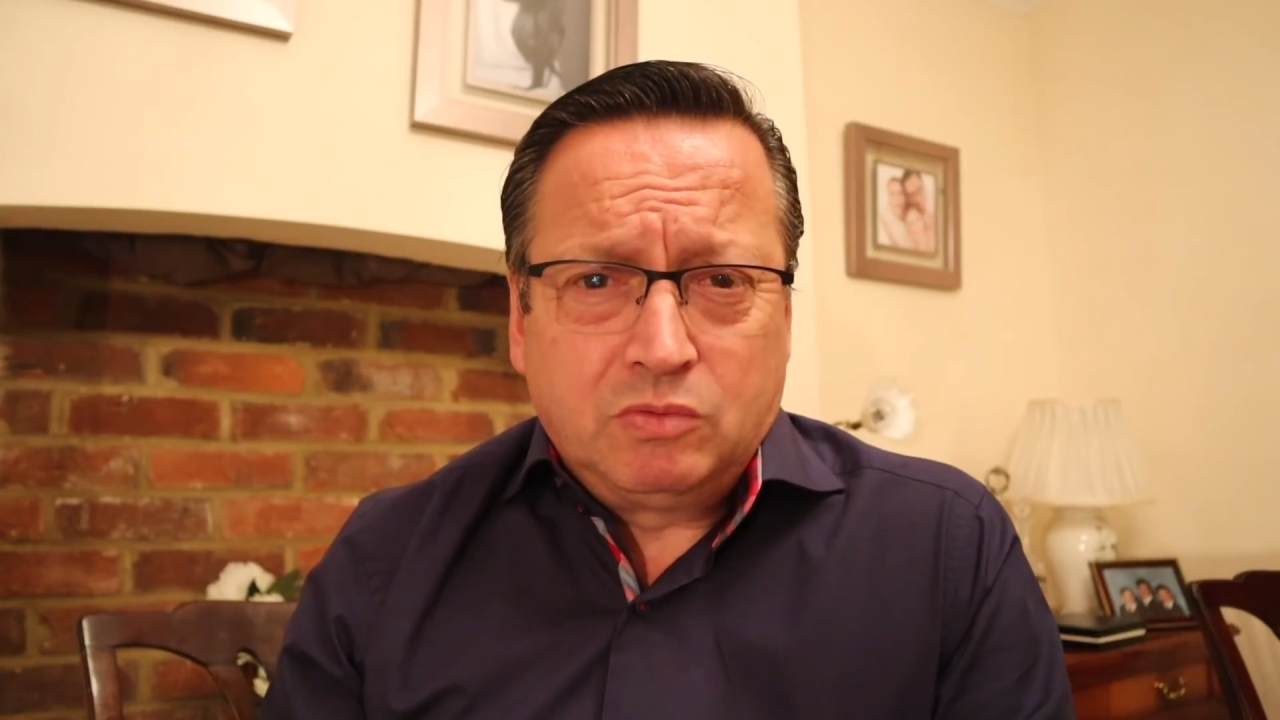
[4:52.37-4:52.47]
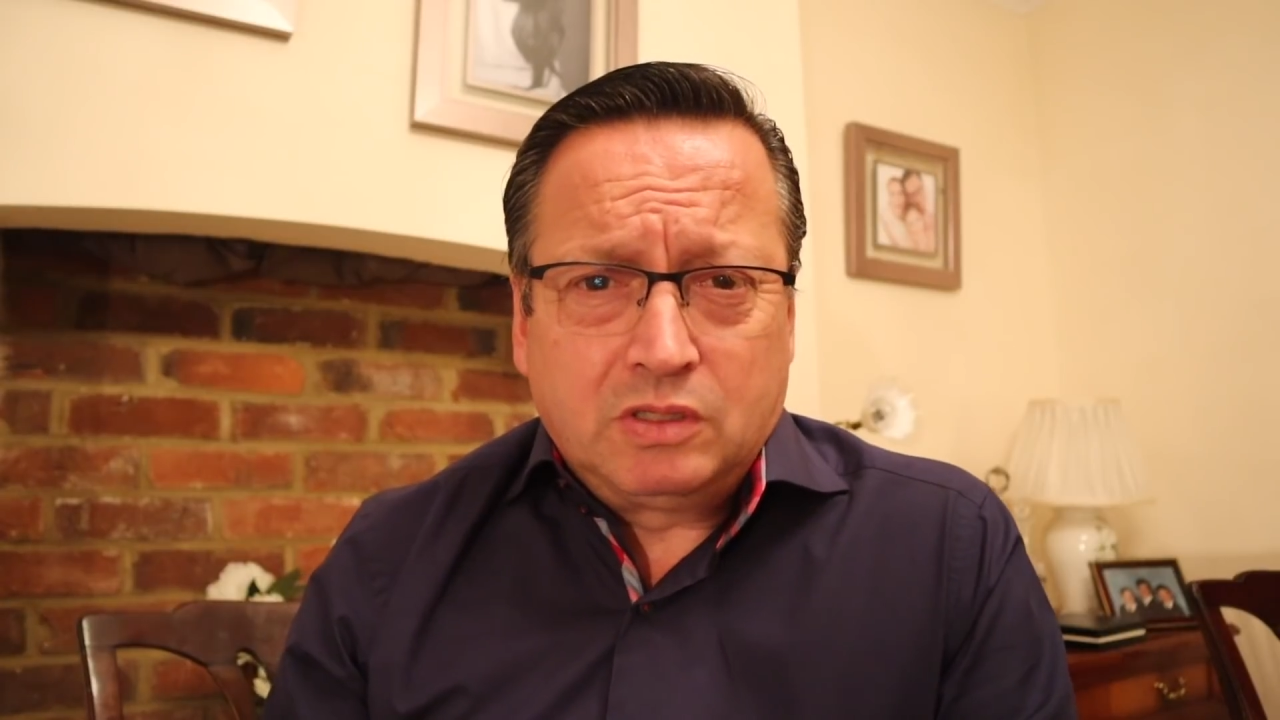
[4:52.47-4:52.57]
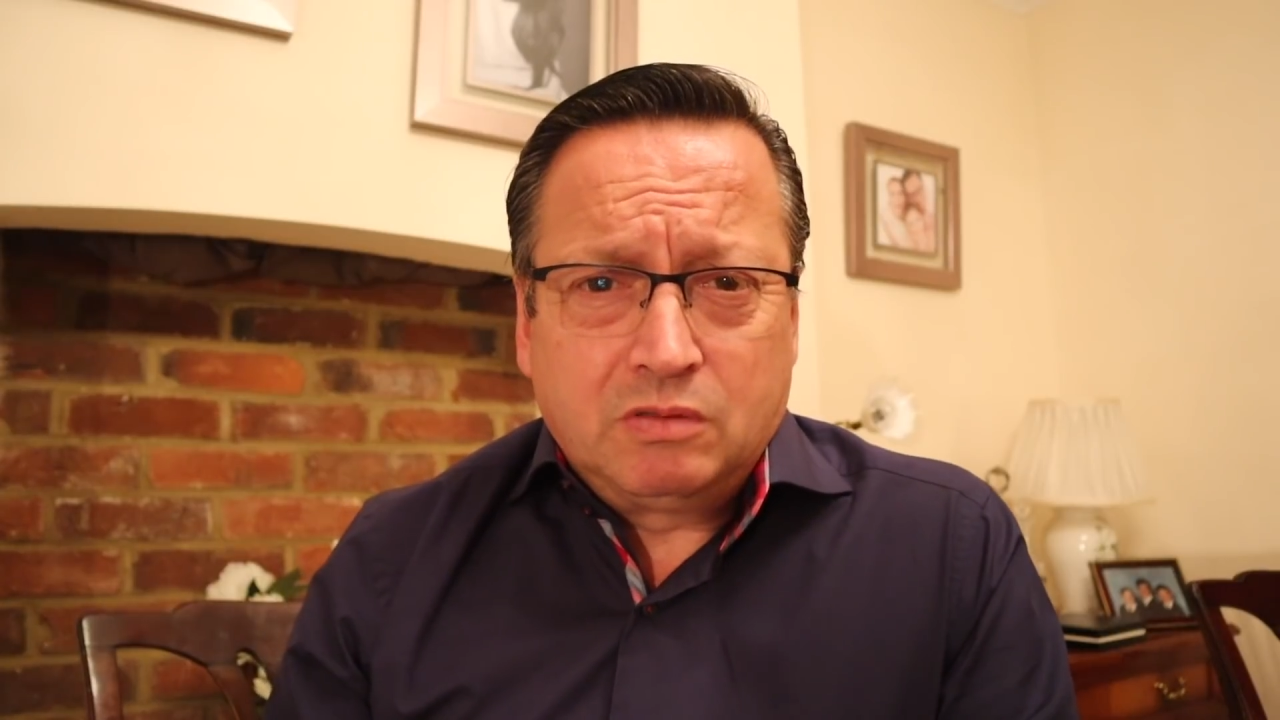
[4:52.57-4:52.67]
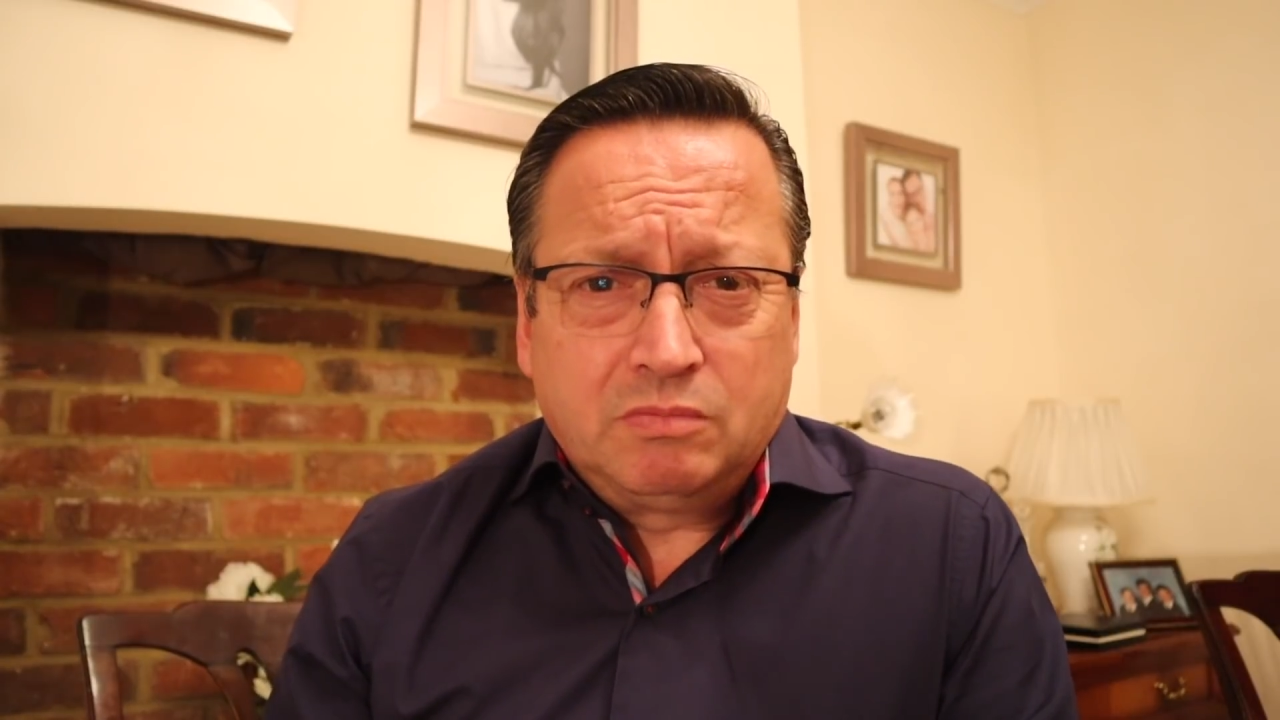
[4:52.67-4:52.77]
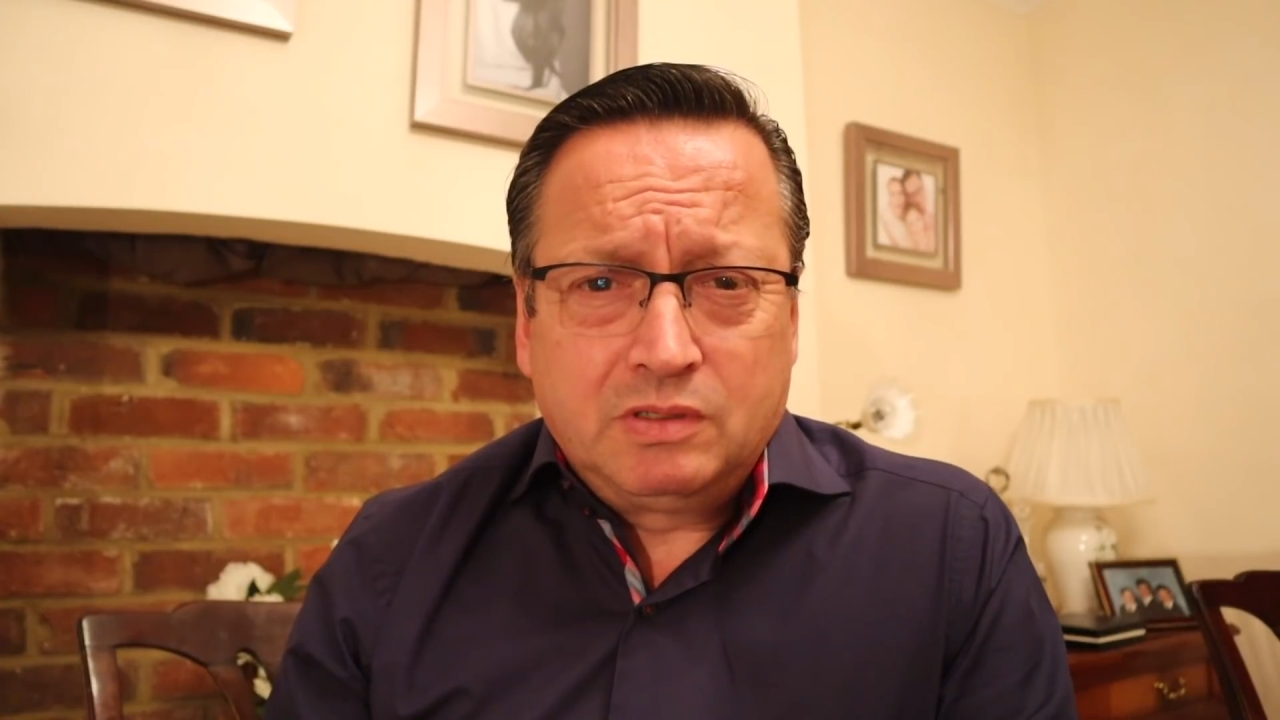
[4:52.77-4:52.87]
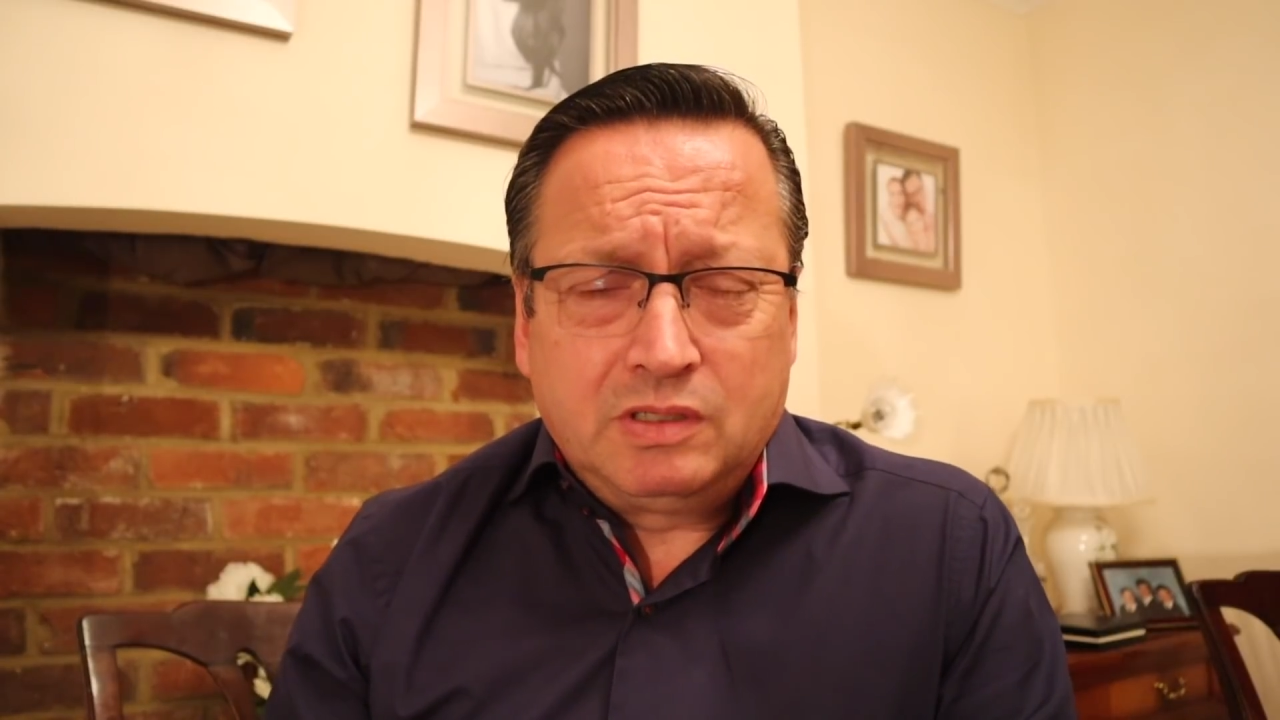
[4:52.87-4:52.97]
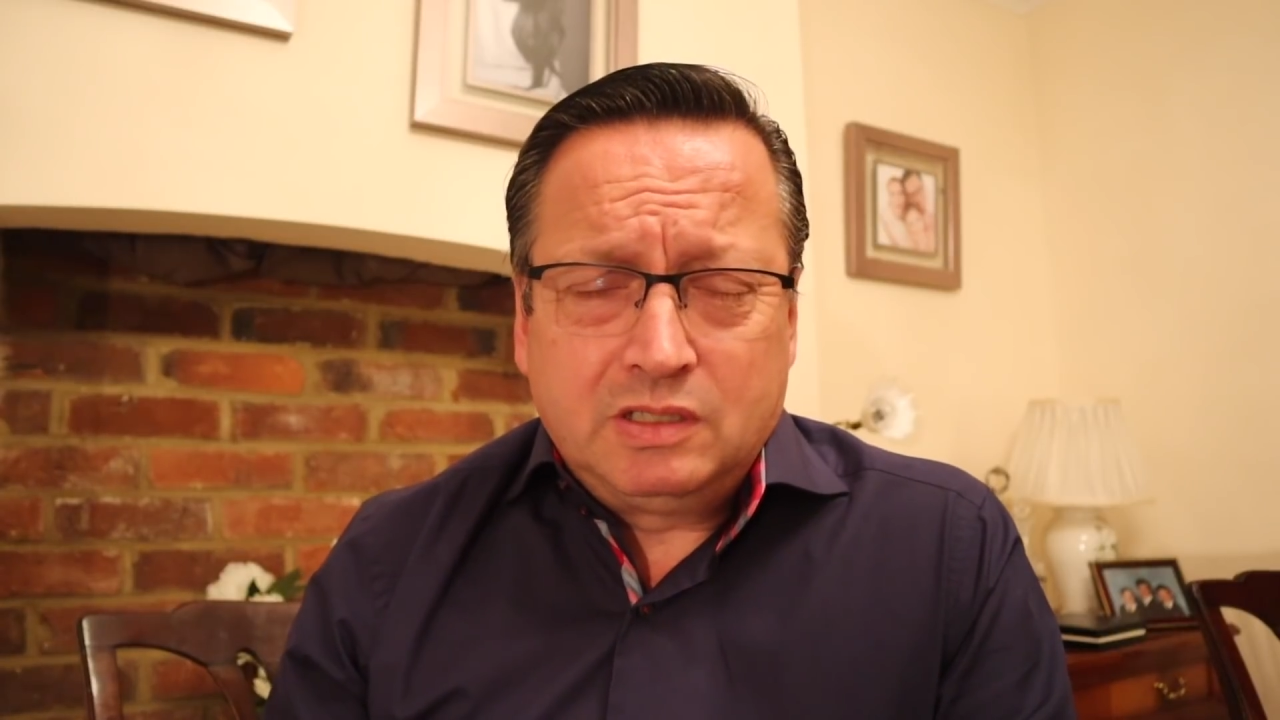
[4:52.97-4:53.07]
with them